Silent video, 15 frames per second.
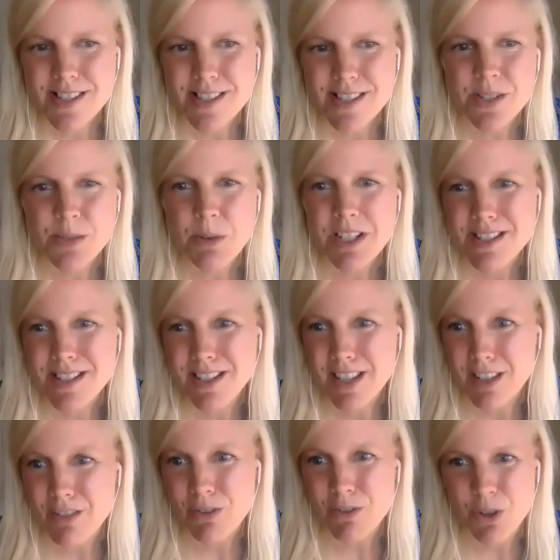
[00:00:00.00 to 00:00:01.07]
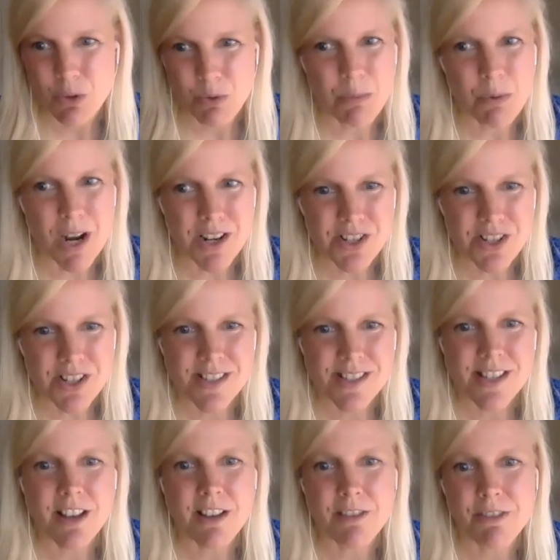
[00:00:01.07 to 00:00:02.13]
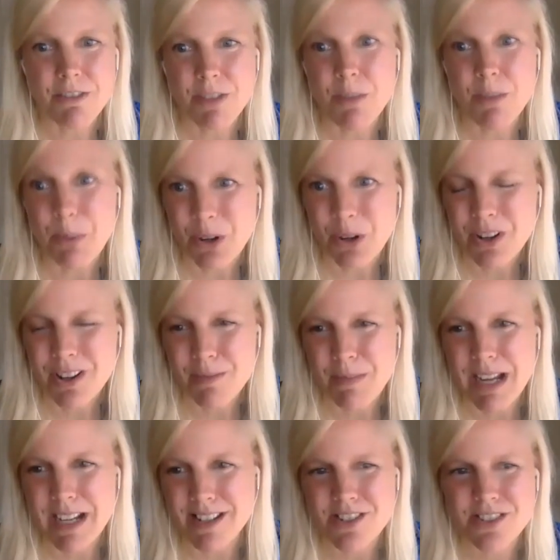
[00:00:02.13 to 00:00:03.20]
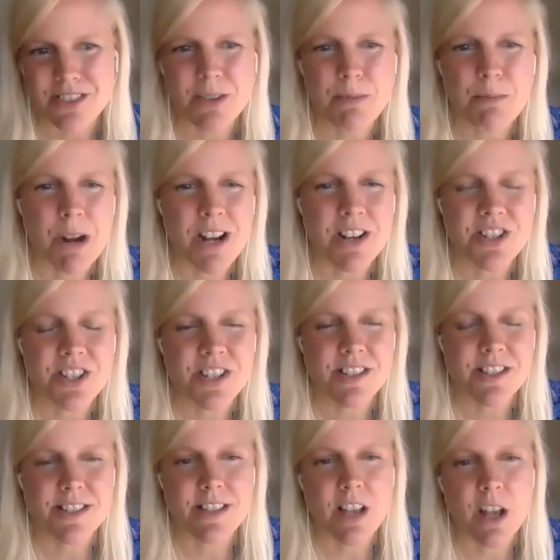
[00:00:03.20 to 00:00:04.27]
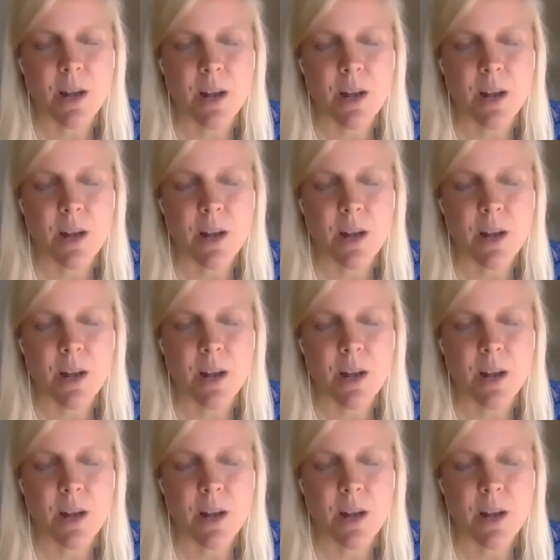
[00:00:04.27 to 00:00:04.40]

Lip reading: I just wanted to give a few impressions of the book, my initial impressions.